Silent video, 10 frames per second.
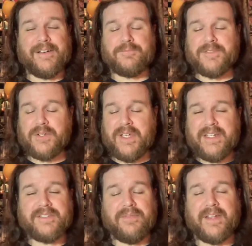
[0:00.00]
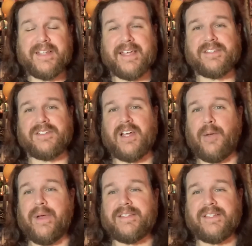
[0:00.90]
So he does a fantastic
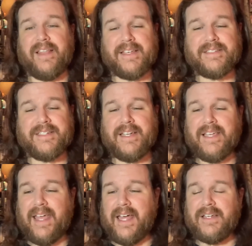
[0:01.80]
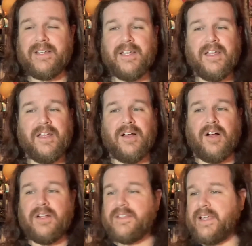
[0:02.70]
job as Alexei. Again,
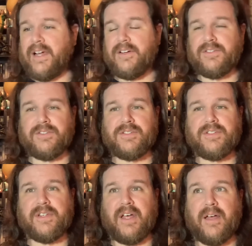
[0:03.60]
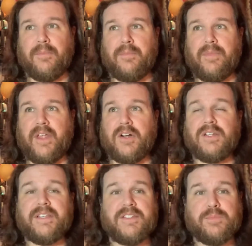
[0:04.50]
all of the characters that are at
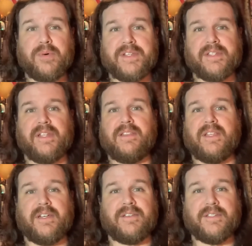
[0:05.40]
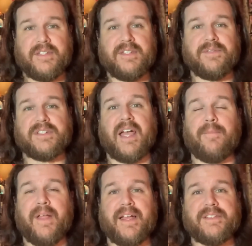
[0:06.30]
least present in the different
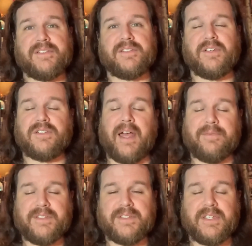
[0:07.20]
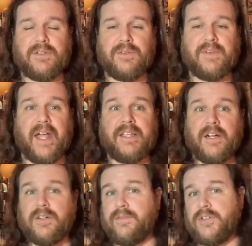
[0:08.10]
timelines, because obviously you've got
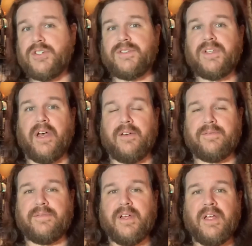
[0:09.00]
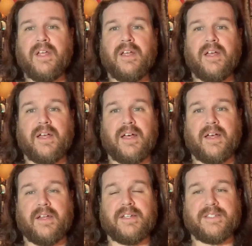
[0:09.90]
younger versions of
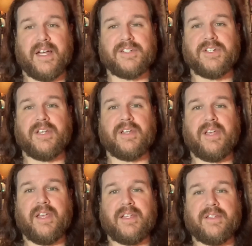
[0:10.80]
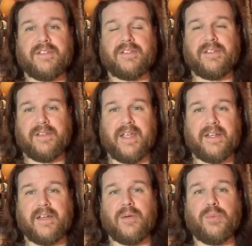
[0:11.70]
Natasha and
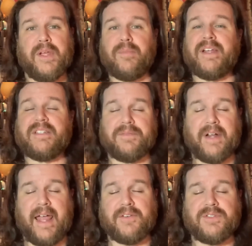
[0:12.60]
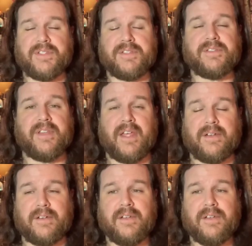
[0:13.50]
Yelena played by different actresses than